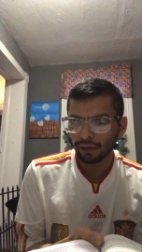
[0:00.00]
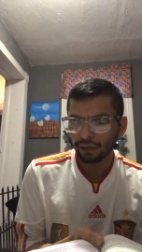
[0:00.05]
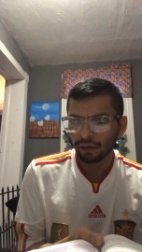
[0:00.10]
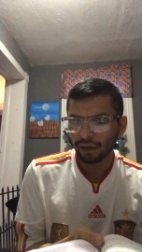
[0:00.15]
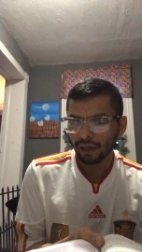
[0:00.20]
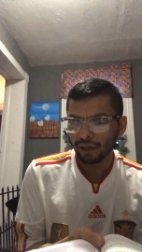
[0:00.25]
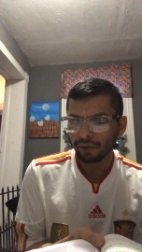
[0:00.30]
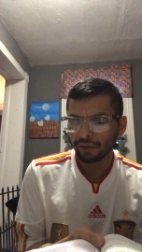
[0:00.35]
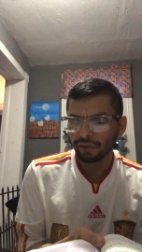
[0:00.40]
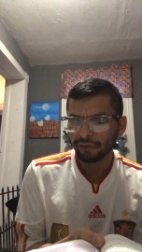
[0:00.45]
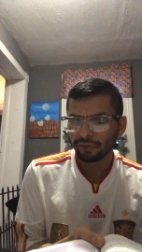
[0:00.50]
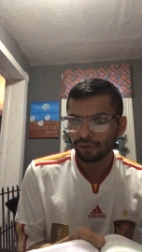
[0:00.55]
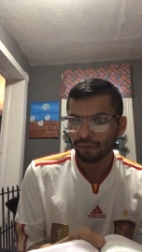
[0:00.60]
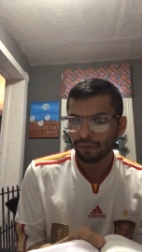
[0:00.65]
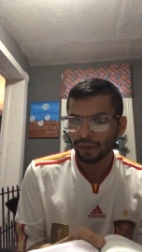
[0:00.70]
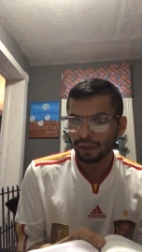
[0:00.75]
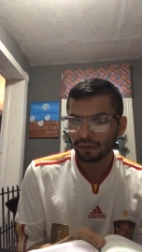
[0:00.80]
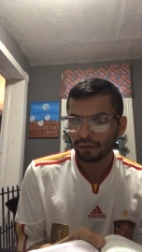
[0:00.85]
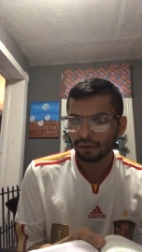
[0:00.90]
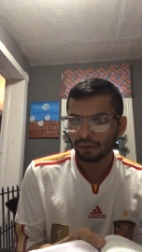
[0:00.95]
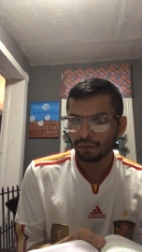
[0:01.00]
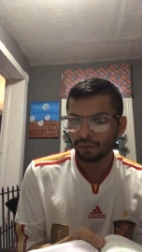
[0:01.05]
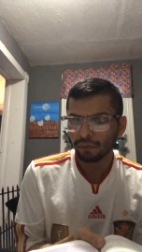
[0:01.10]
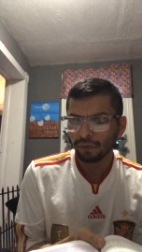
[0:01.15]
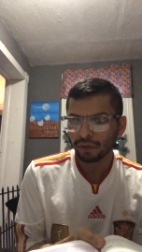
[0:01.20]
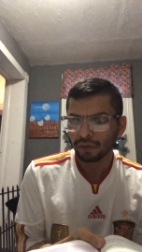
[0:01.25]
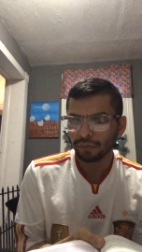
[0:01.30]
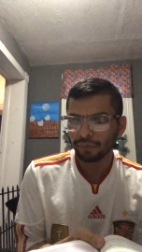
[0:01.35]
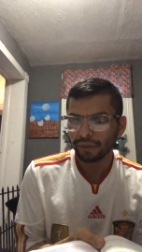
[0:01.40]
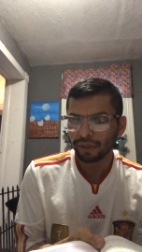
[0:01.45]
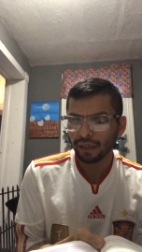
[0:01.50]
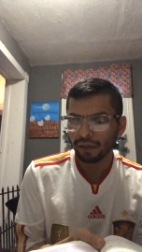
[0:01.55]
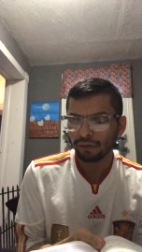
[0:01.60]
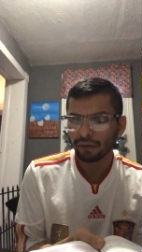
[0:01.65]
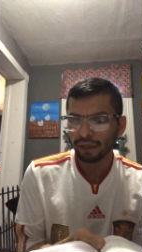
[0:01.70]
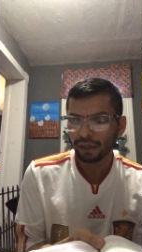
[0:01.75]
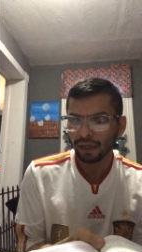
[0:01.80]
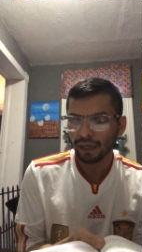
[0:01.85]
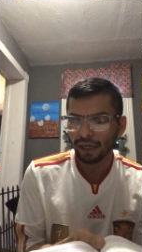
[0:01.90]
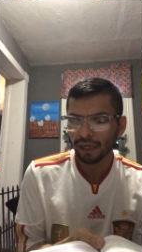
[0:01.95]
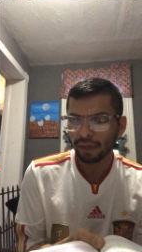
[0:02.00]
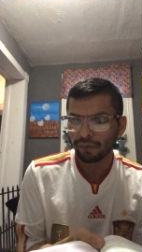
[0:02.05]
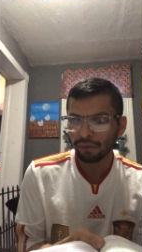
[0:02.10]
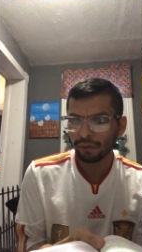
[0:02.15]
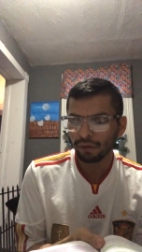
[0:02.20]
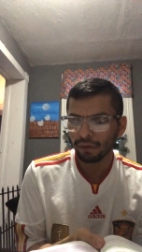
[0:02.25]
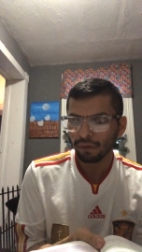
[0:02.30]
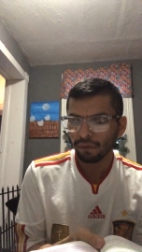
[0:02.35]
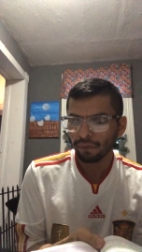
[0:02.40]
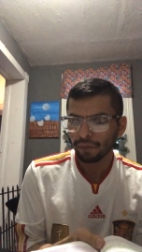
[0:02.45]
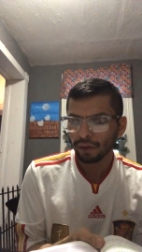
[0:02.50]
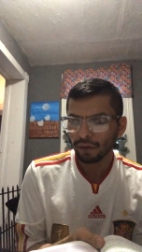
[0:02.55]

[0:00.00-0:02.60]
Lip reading: health information must be held accountable